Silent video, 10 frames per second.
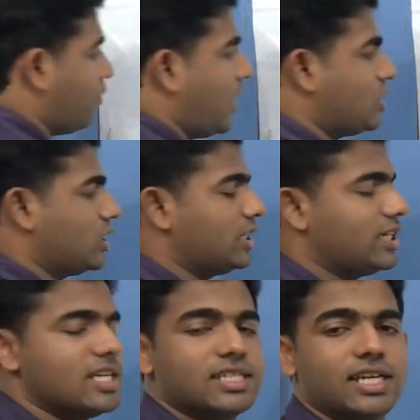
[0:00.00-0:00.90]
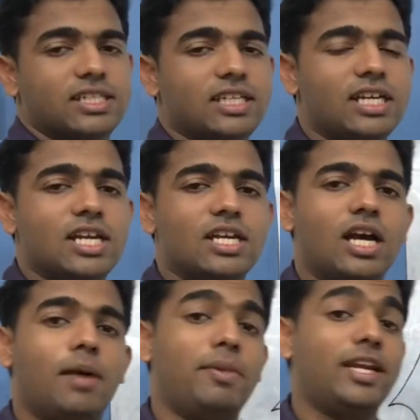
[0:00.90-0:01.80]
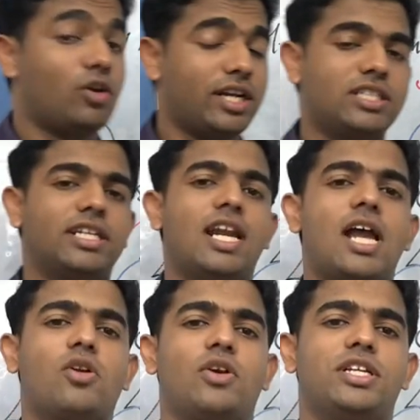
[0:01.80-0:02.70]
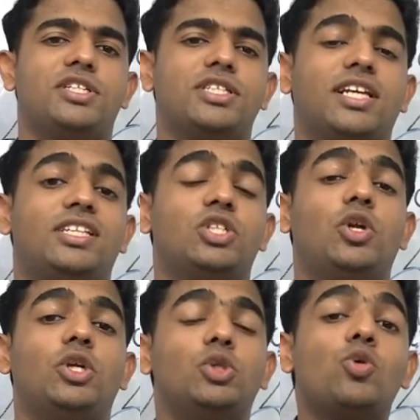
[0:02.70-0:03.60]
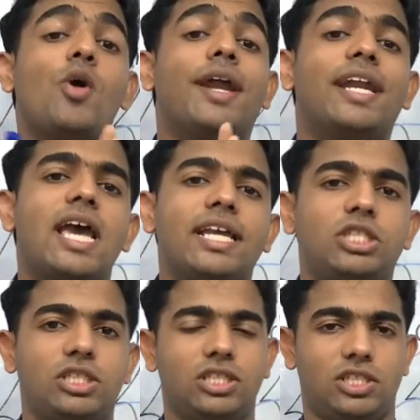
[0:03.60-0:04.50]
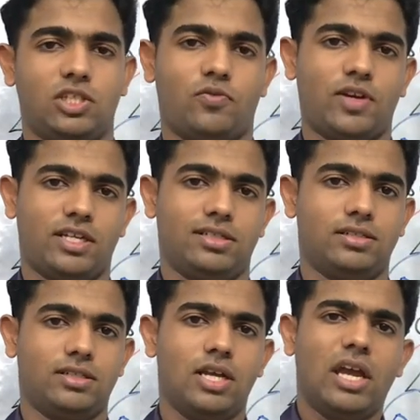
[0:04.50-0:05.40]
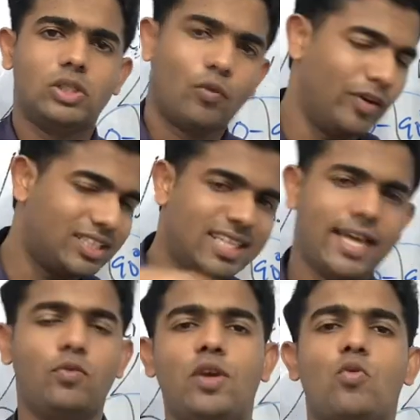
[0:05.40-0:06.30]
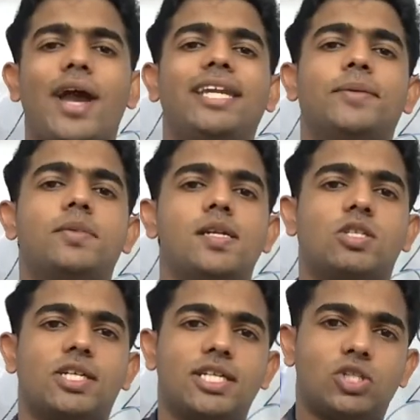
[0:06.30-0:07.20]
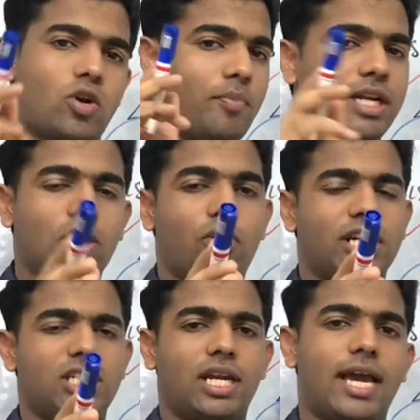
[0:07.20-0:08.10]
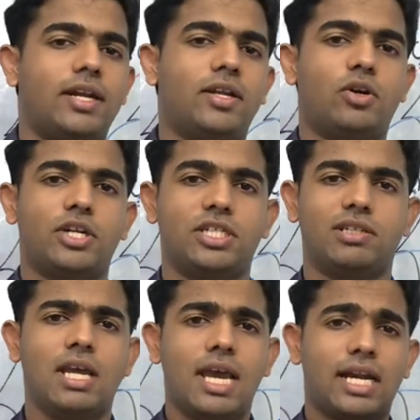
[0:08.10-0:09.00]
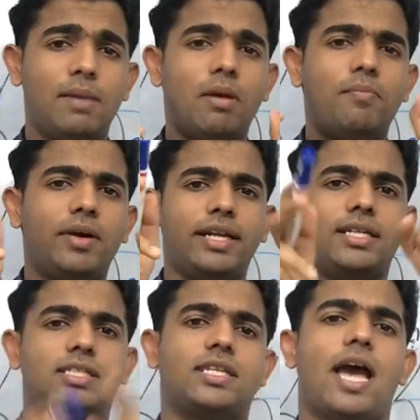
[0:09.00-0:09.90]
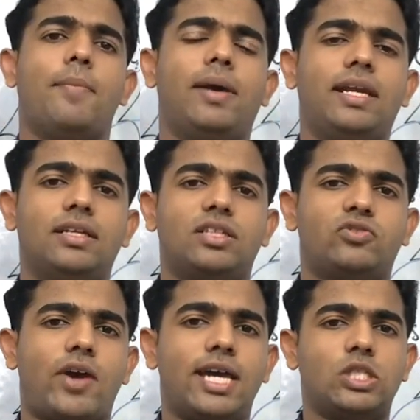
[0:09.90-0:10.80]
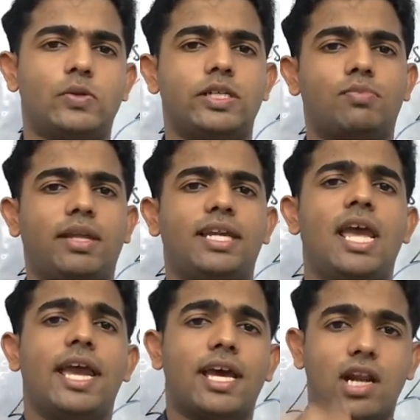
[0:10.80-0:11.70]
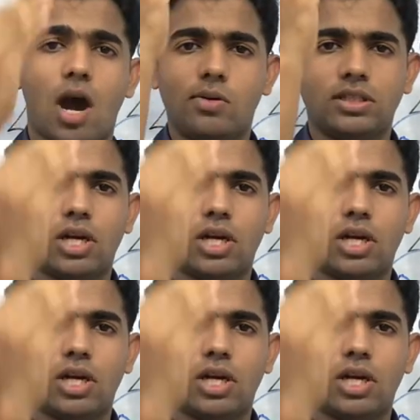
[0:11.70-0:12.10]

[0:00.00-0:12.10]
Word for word: flexion is at medial rotation, lateral rotation is at 0 to 90 degree of flexion. So with that we wind up the discussion on medial rotation, lateral rotation. Remember, it is happening in the transverse plane around the